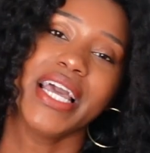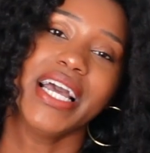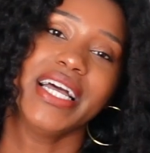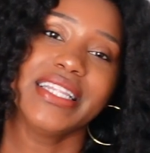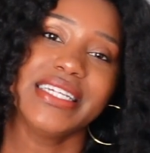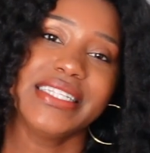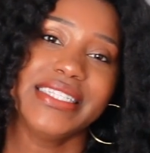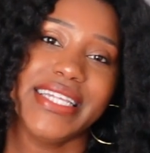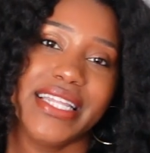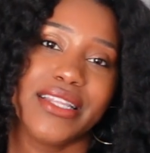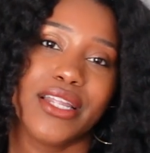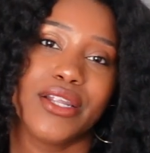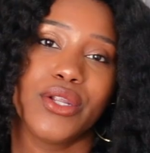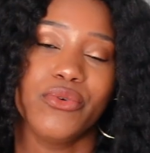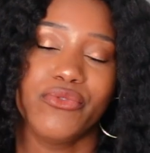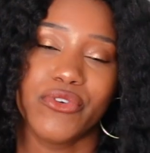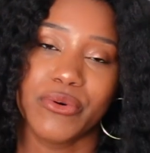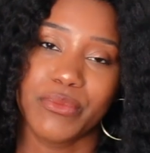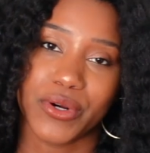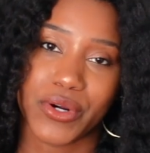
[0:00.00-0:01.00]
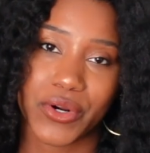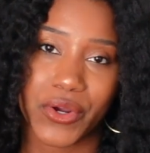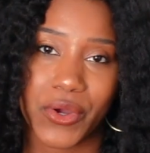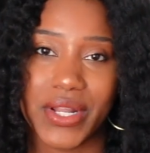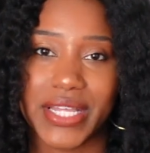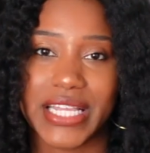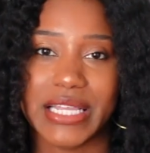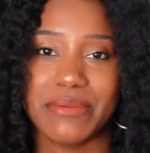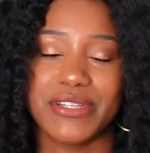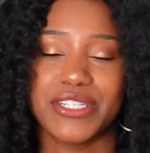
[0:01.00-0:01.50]
and then stay in the loop for more
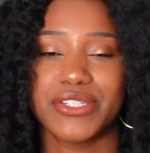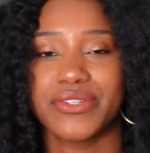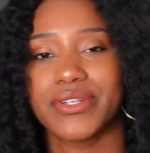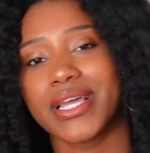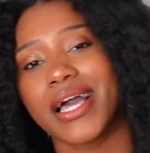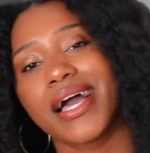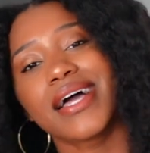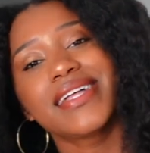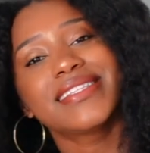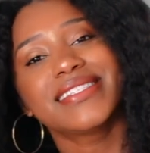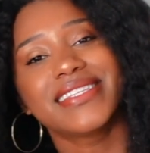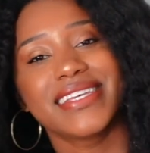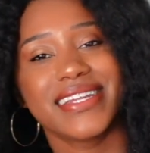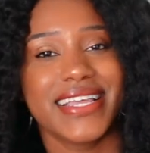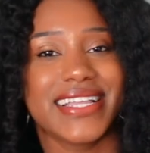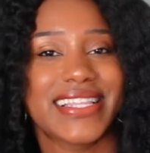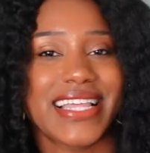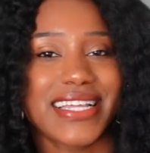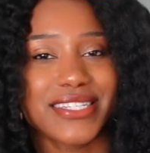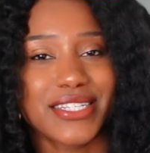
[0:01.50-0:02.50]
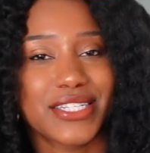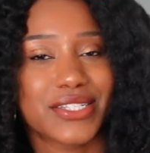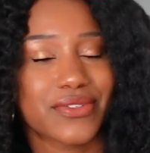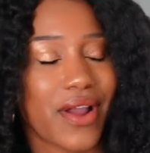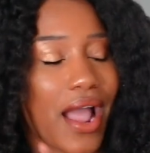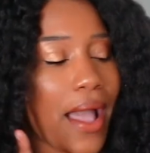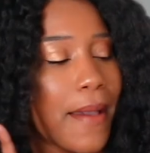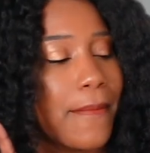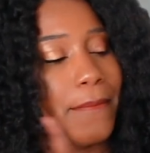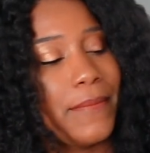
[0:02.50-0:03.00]
Curly Chemistry content. Hit that
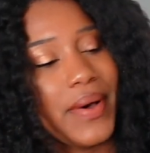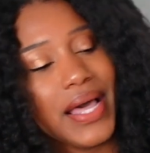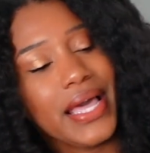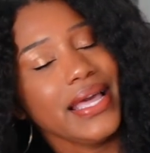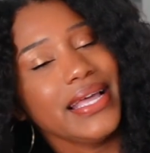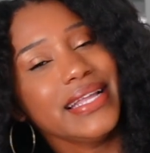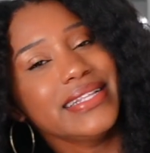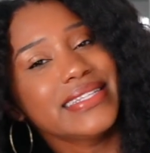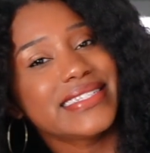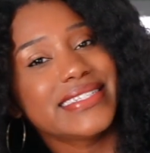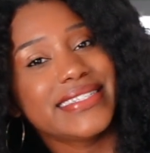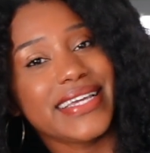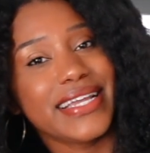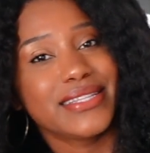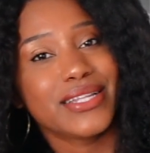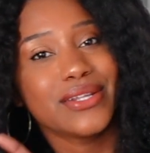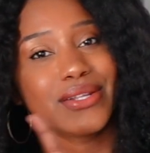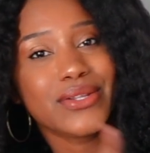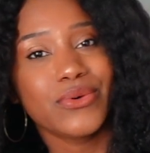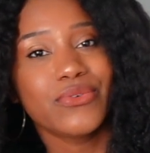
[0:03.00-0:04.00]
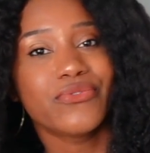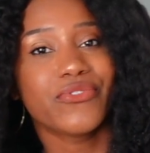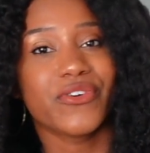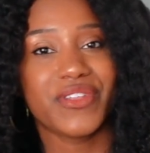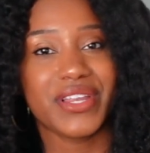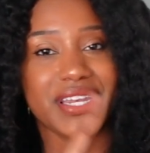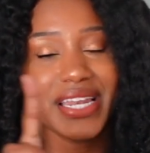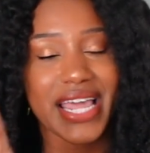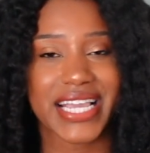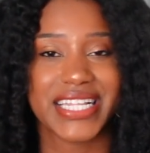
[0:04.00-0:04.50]
subscribe button to stay in the loop for
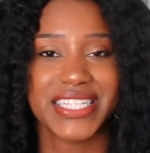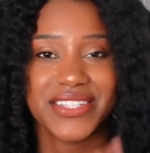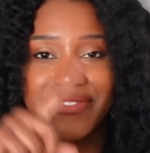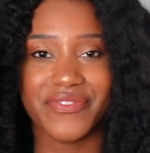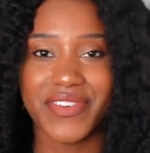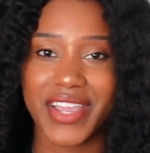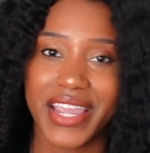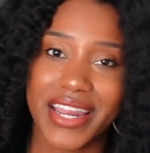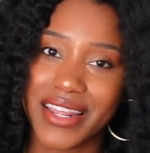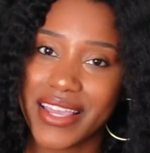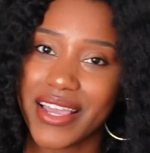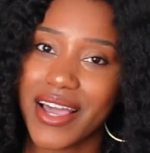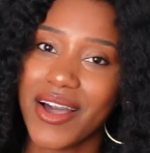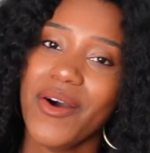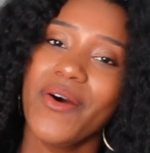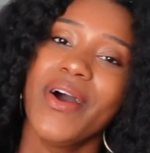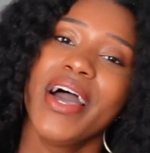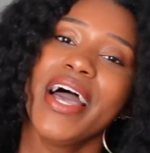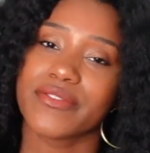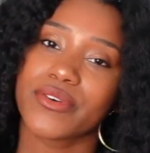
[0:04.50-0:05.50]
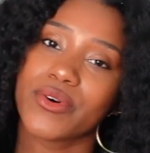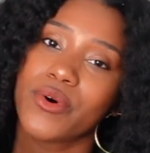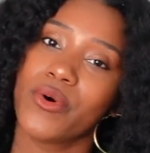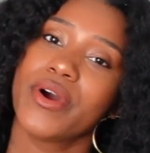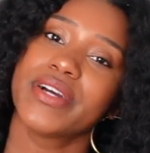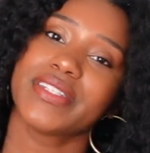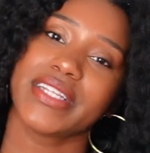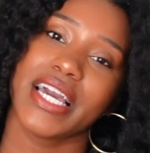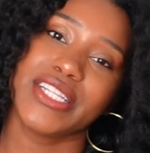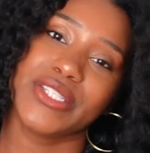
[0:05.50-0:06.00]
the next video. Of
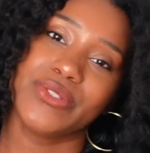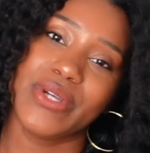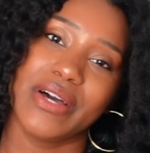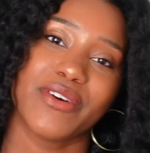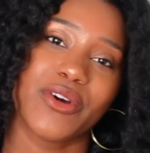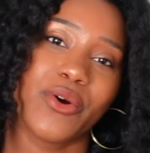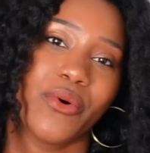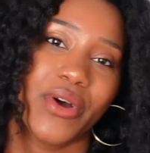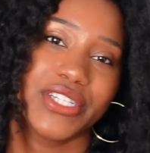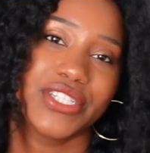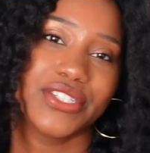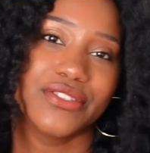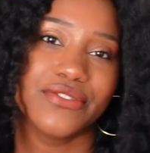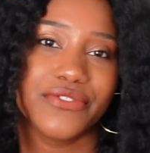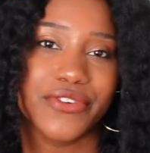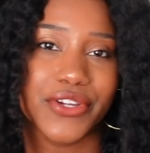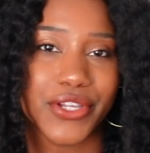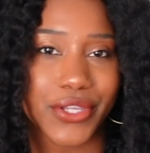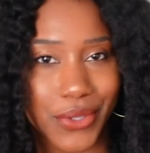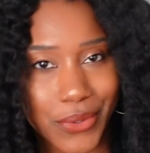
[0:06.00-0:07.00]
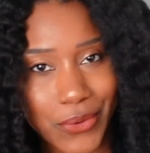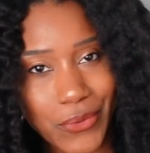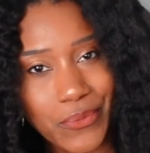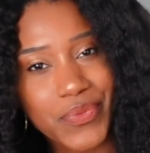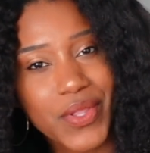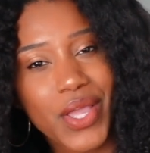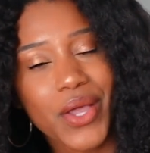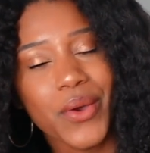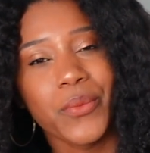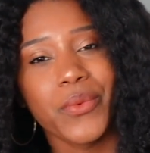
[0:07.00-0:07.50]
course, I do have a question for you.
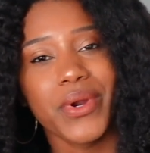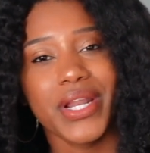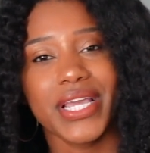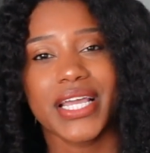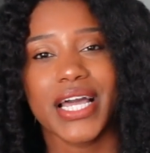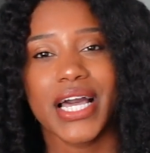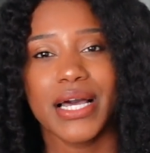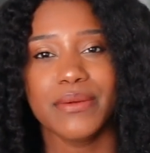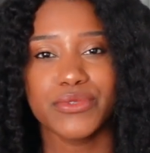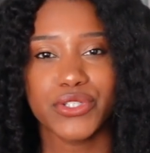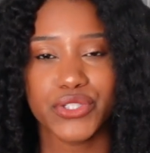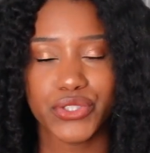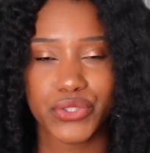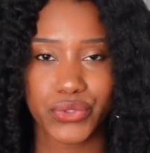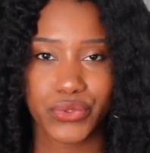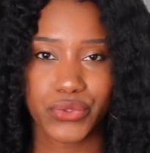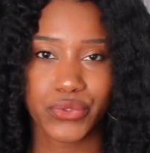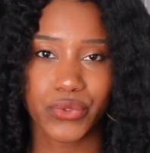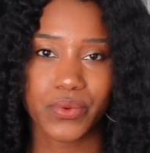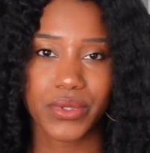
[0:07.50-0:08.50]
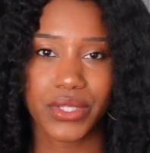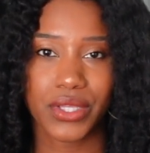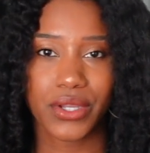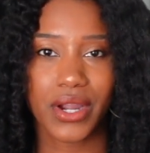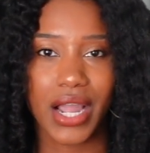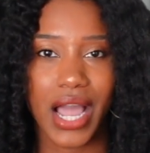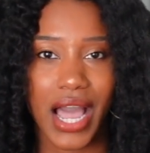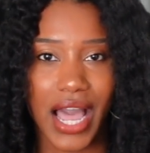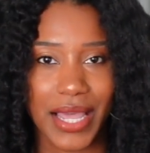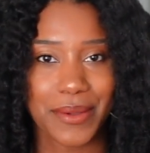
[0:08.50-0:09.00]
When it comes to
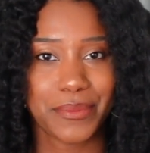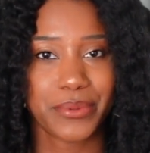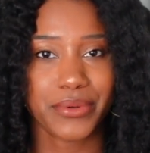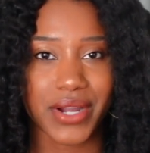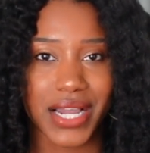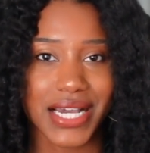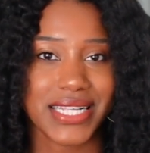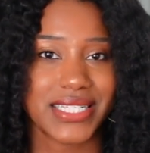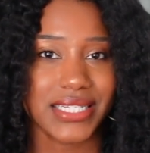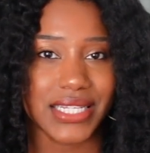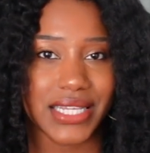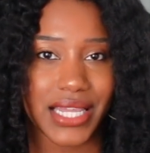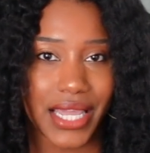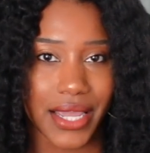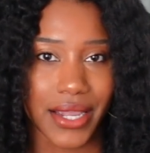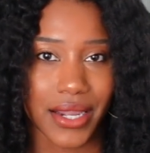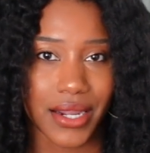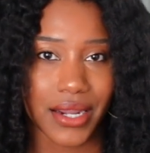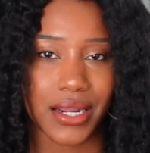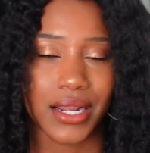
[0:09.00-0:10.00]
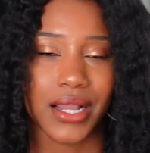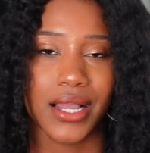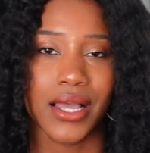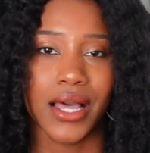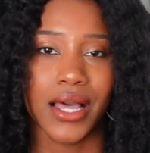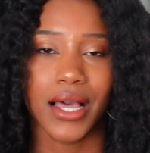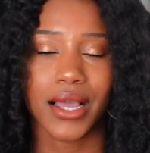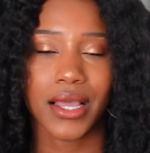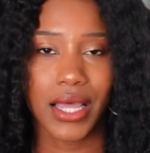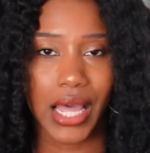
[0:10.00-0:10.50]
your high porosity hair,
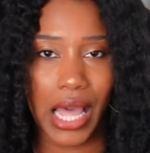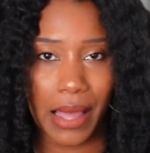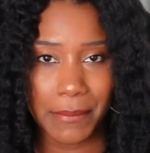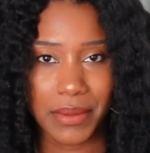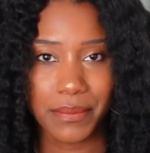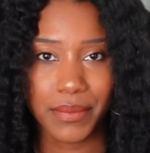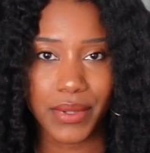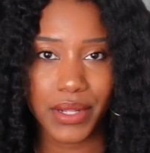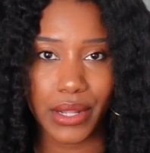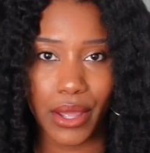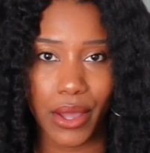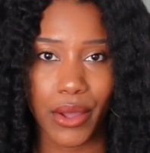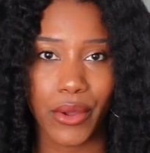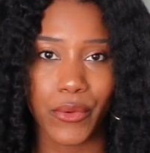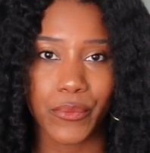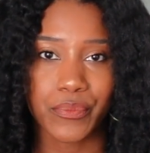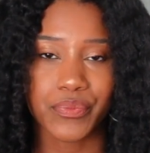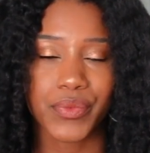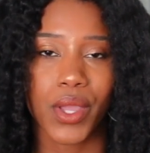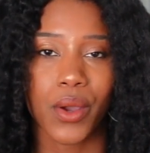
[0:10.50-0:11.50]
comment below.